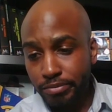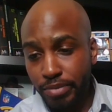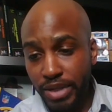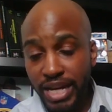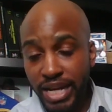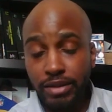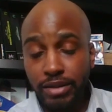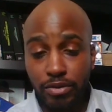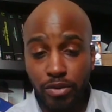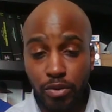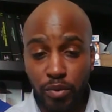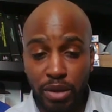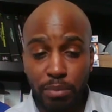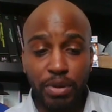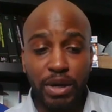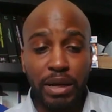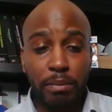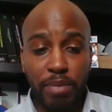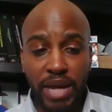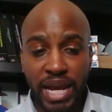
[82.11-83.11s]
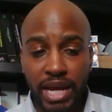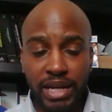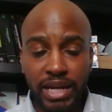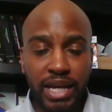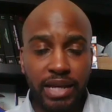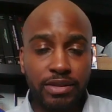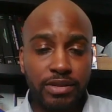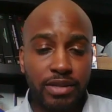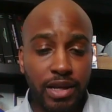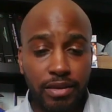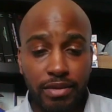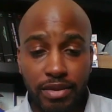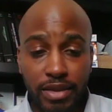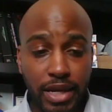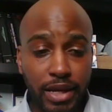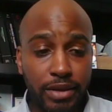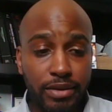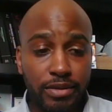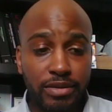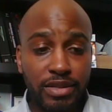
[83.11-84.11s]
but we put band aids on
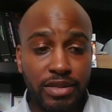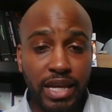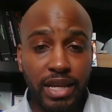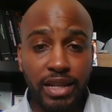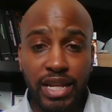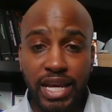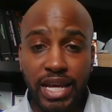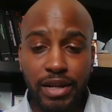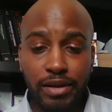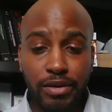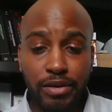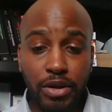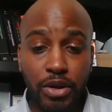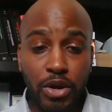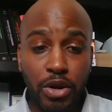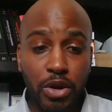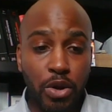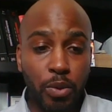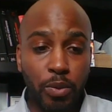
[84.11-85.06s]
things and then